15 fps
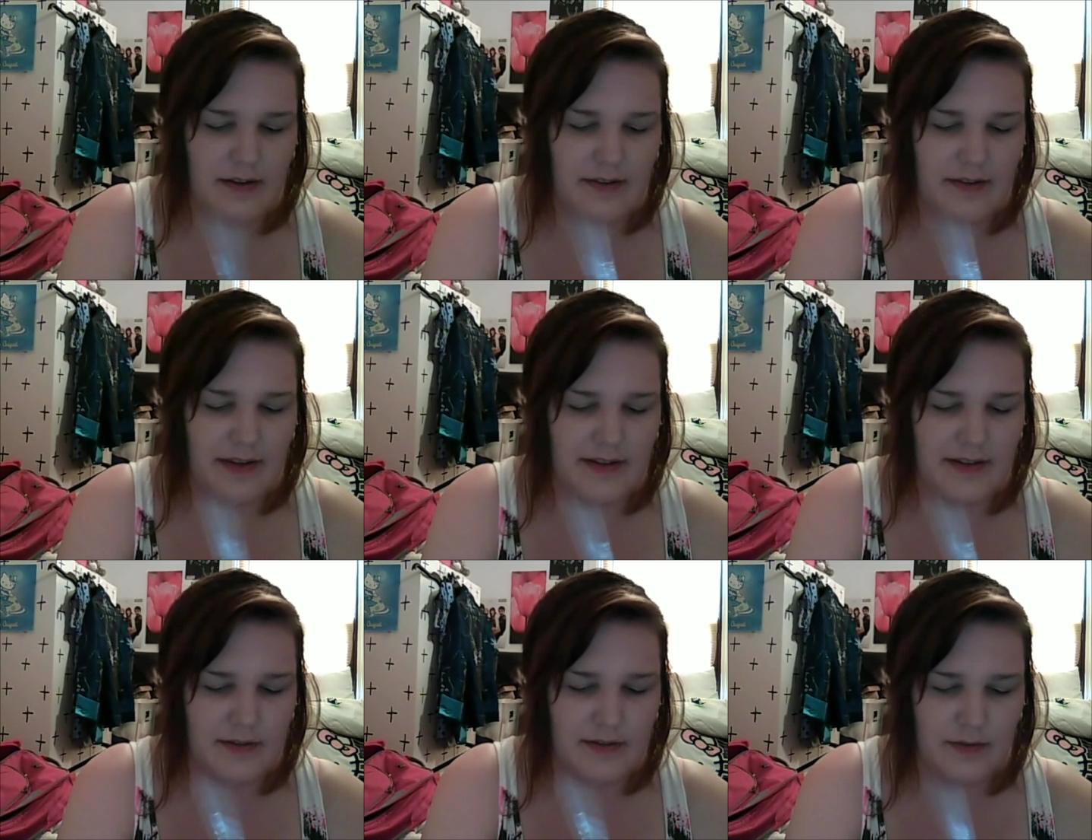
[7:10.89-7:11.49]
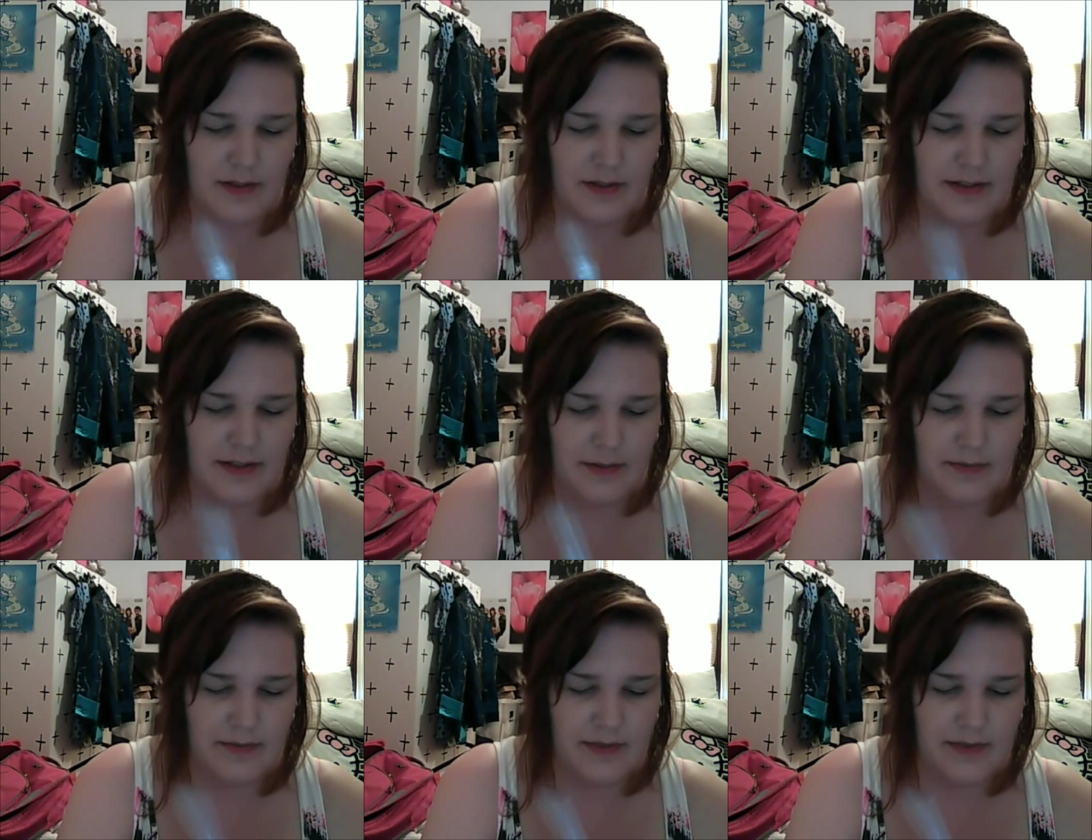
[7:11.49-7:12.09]
that's the only
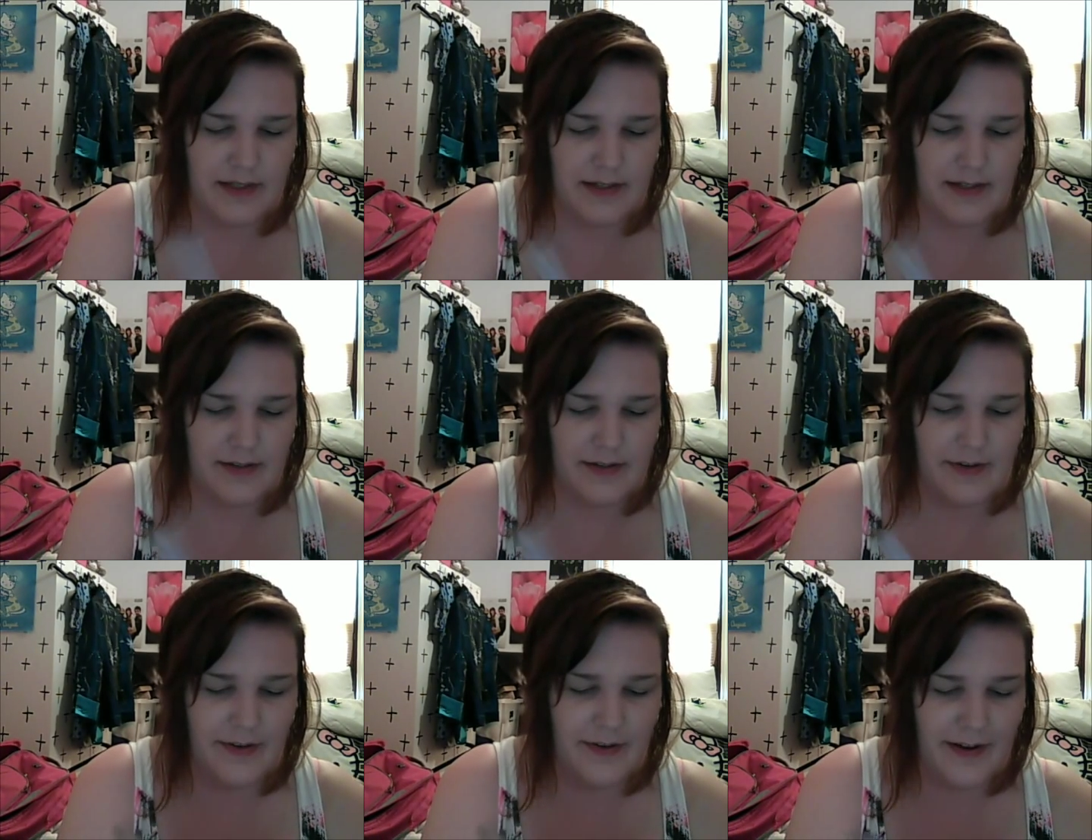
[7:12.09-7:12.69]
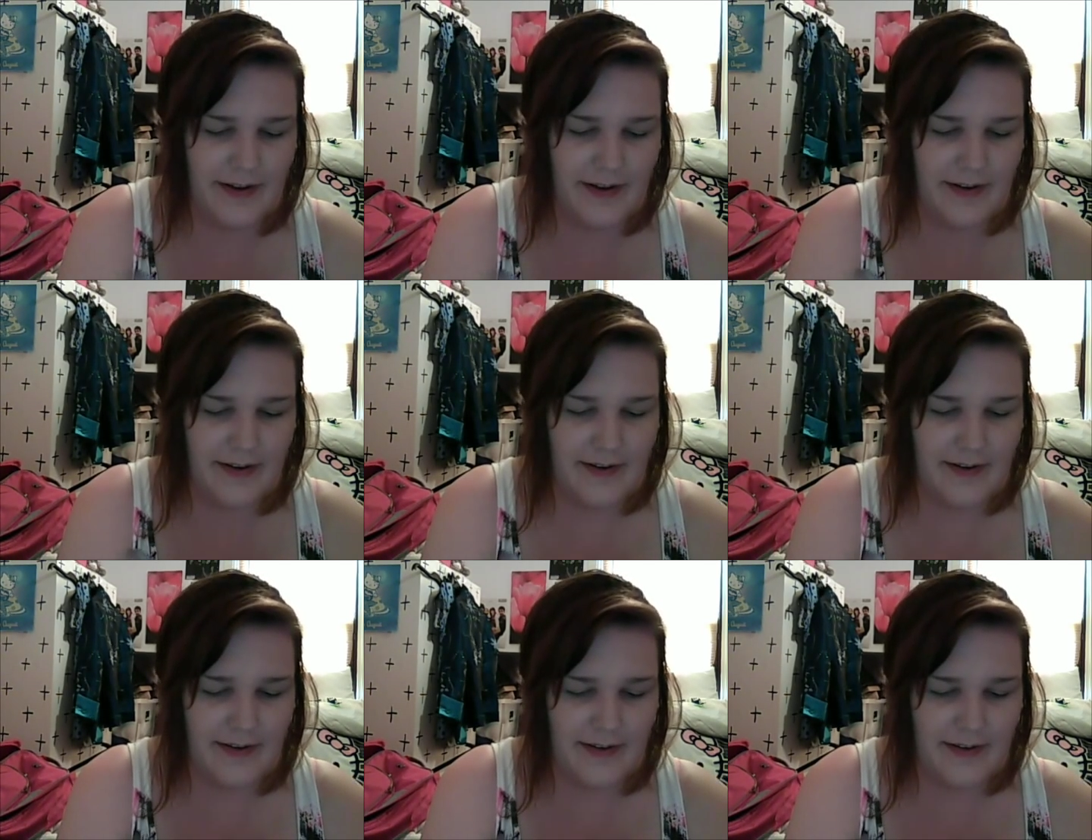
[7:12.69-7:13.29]
downside to it,
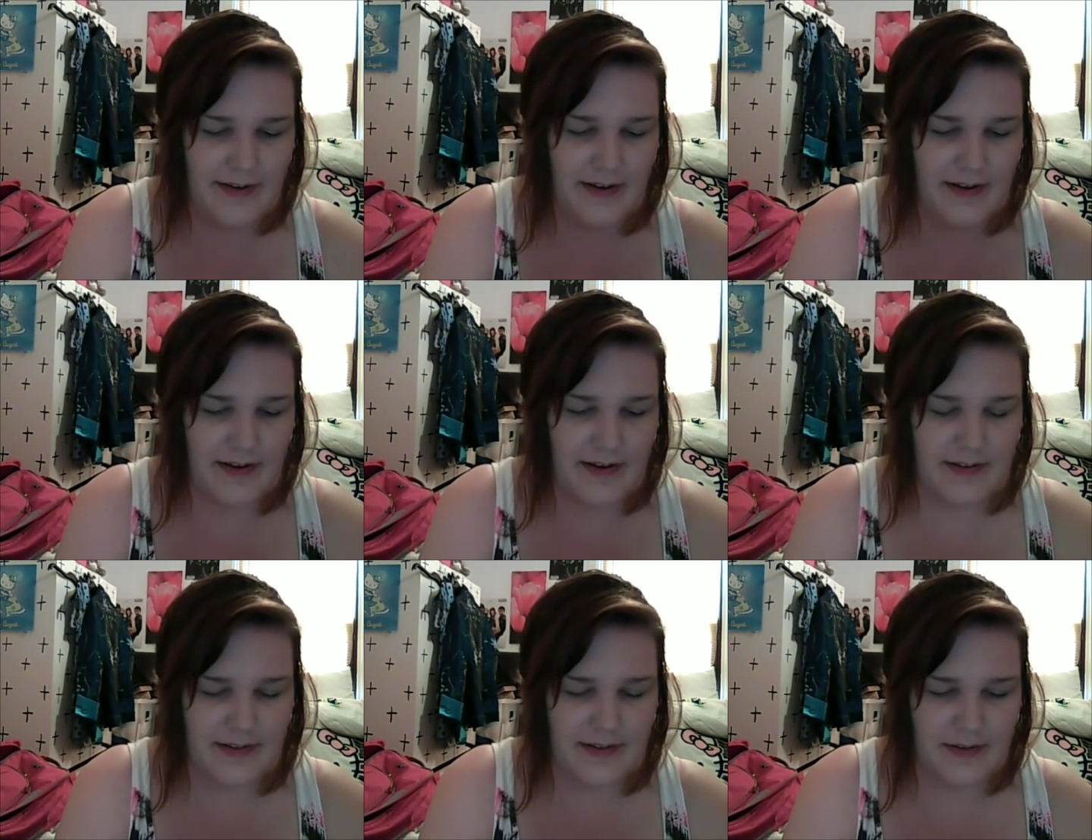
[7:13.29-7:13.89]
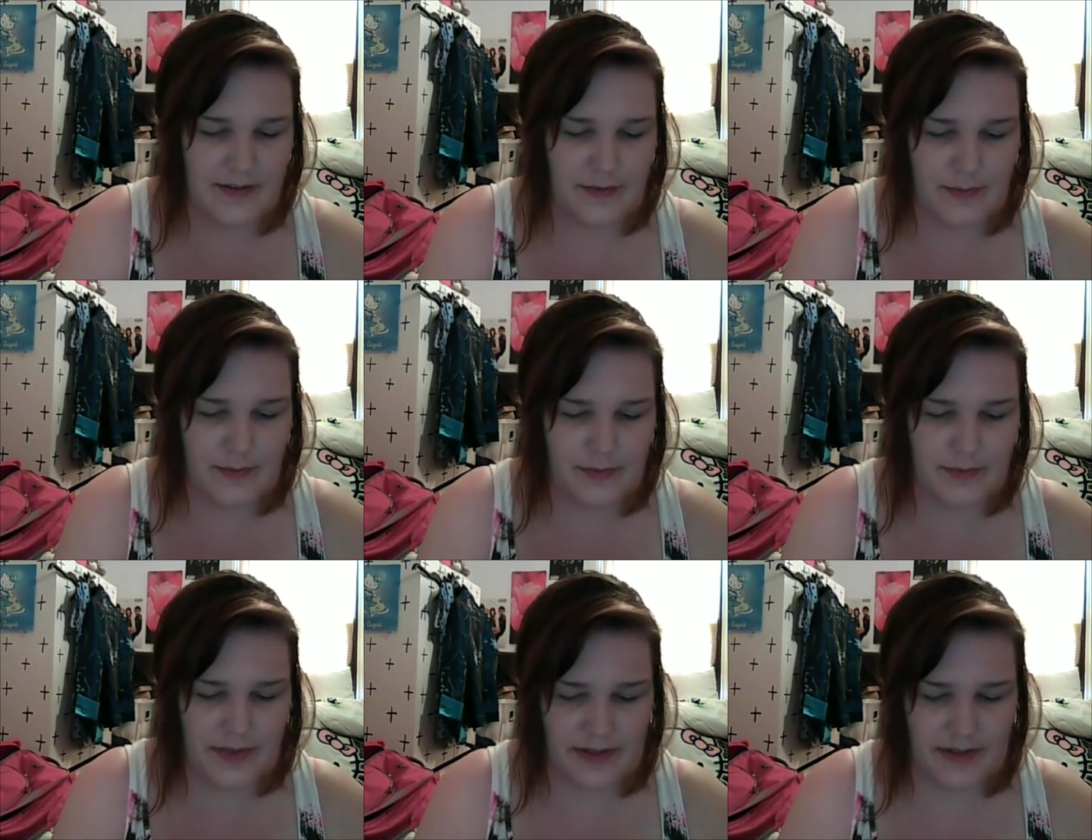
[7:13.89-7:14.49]
is that they're
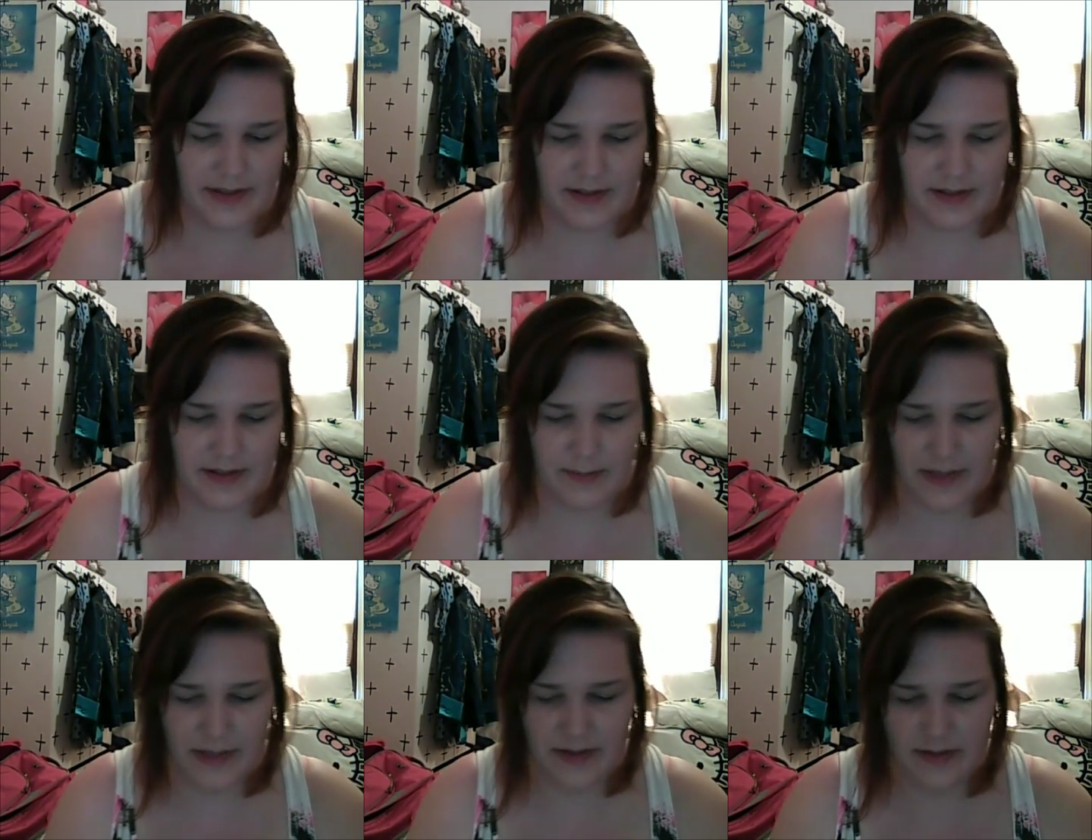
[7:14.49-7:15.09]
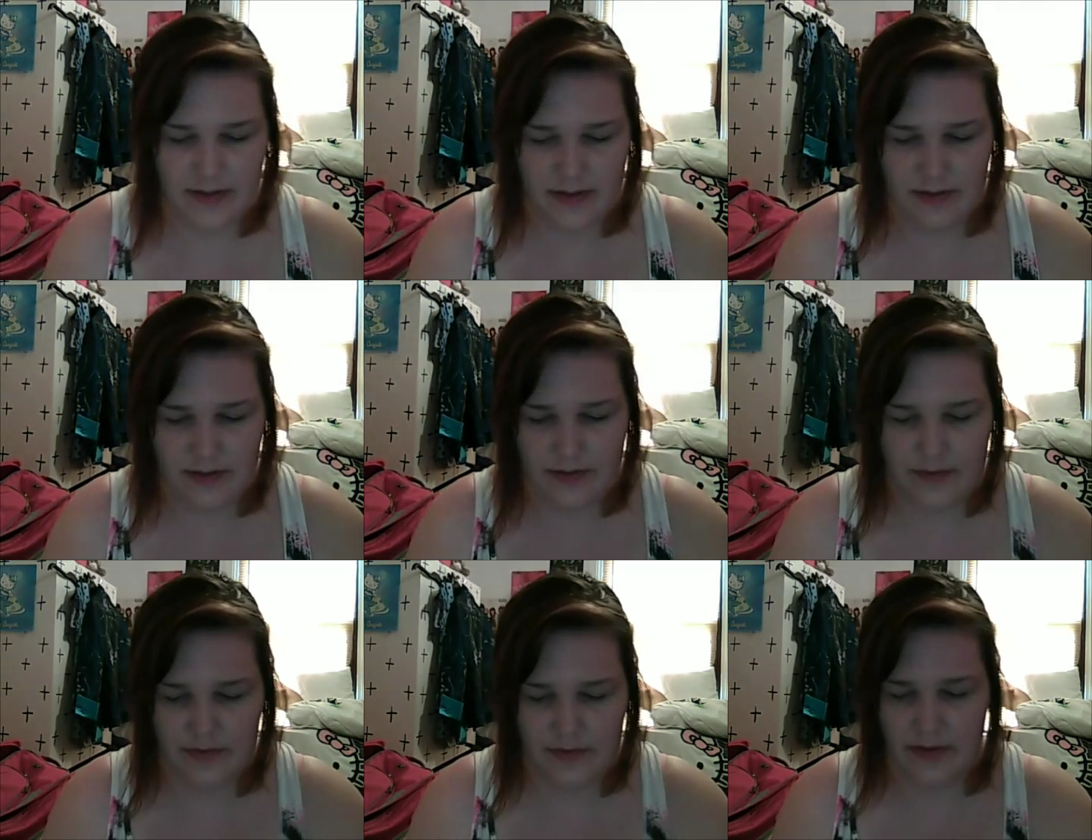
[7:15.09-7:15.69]
really expensive.